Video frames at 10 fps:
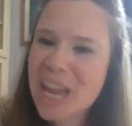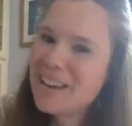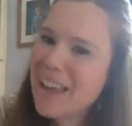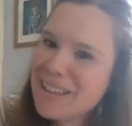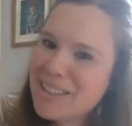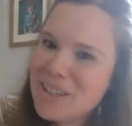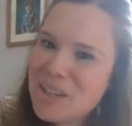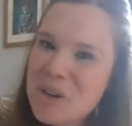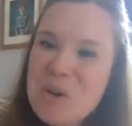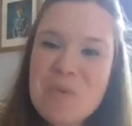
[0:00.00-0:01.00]
And yet
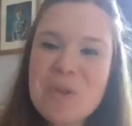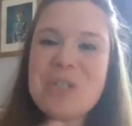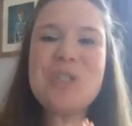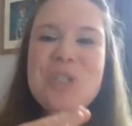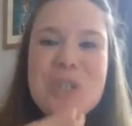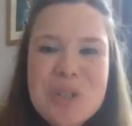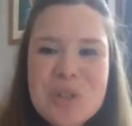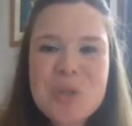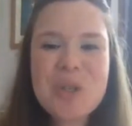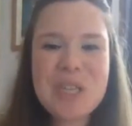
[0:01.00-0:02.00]
we're still
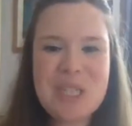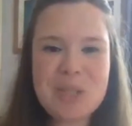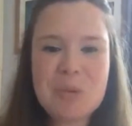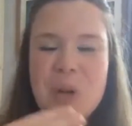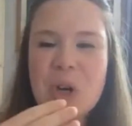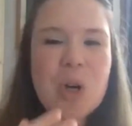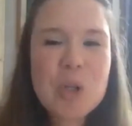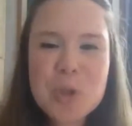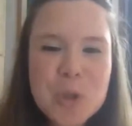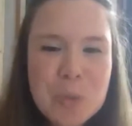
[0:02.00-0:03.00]
doing these
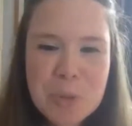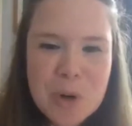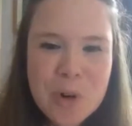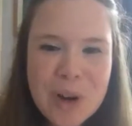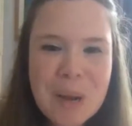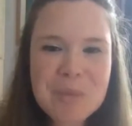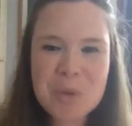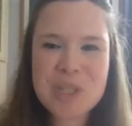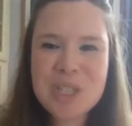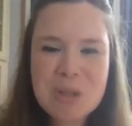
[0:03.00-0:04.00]
cultural programs.
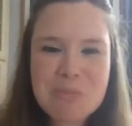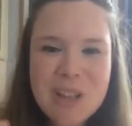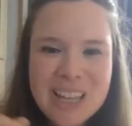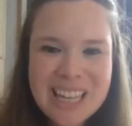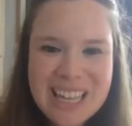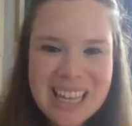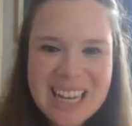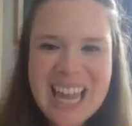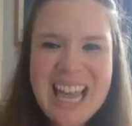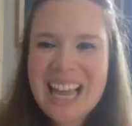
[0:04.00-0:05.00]
We're still plugging
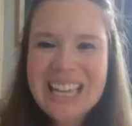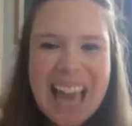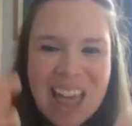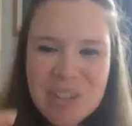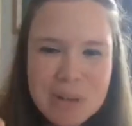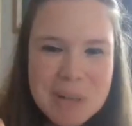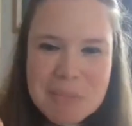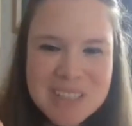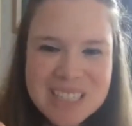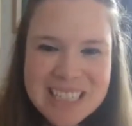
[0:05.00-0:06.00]
in and gathering
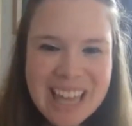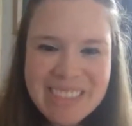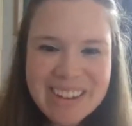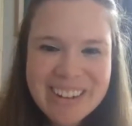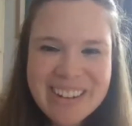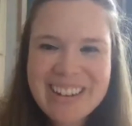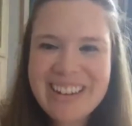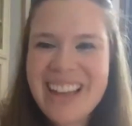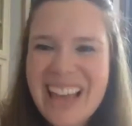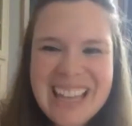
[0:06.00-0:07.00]
people together.
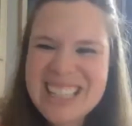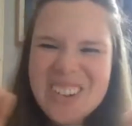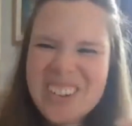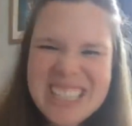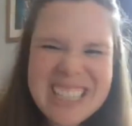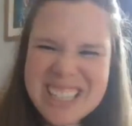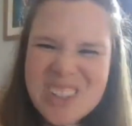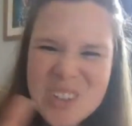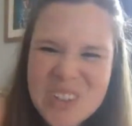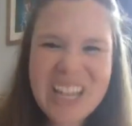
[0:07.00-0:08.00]
And so it's just
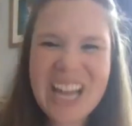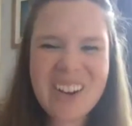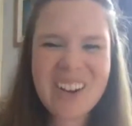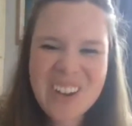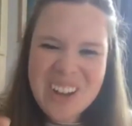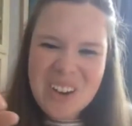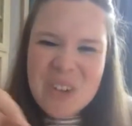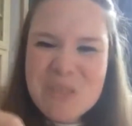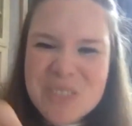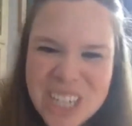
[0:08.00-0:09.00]
cool how
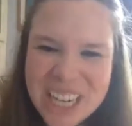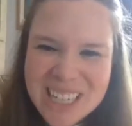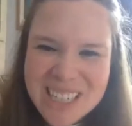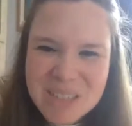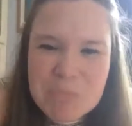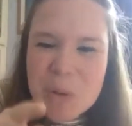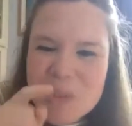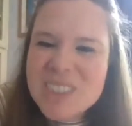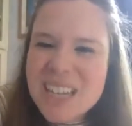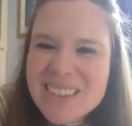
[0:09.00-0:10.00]
we've changed, but we've
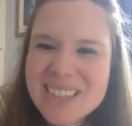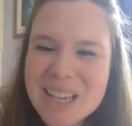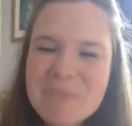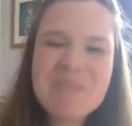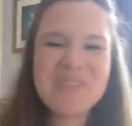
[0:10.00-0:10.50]
stayed the same.